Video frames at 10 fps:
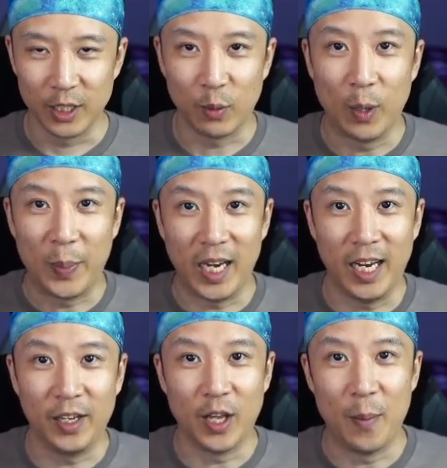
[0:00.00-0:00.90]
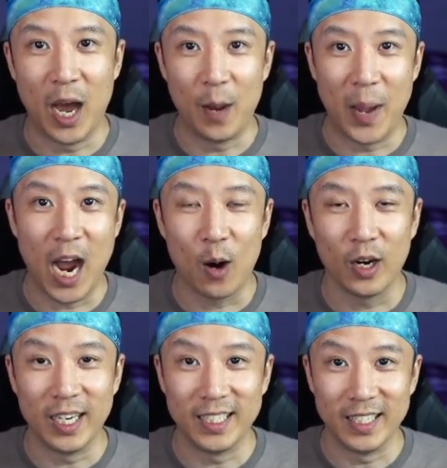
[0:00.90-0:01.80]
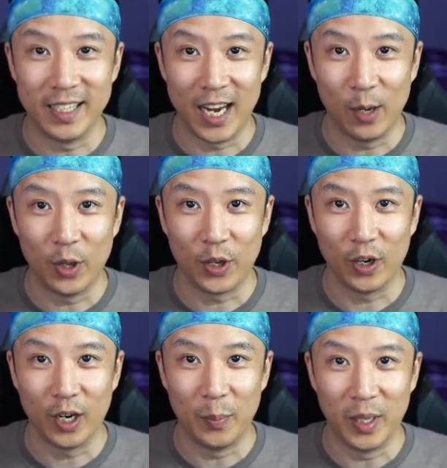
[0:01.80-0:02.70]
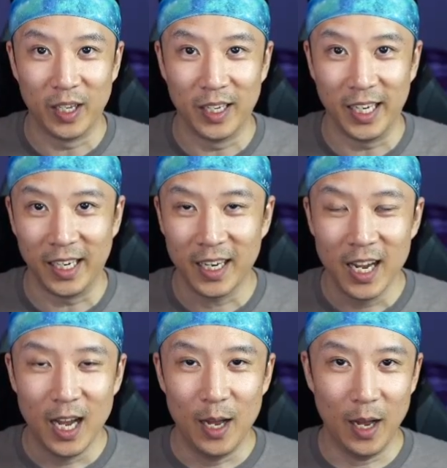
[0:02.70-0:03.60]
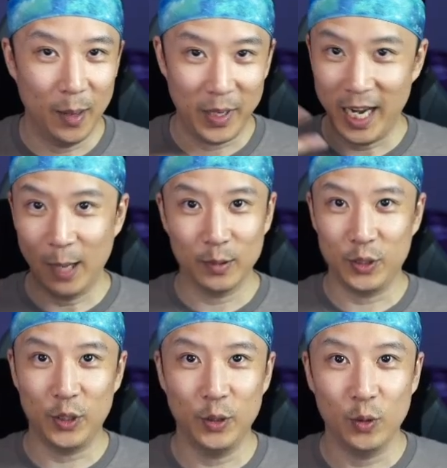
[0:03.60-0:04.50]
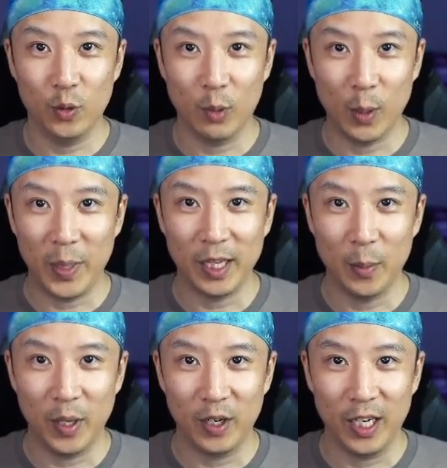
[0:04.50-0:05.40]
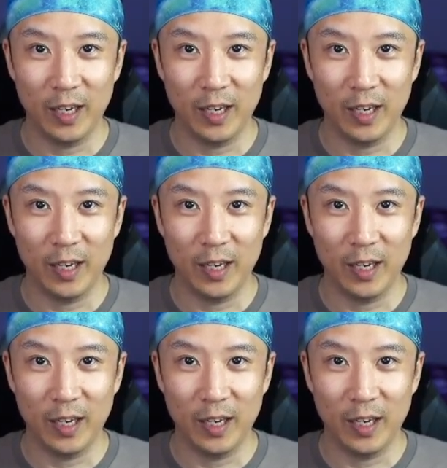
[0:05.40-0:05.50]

repeating the amount of power is insane with her ability. Being able to repeat the ability of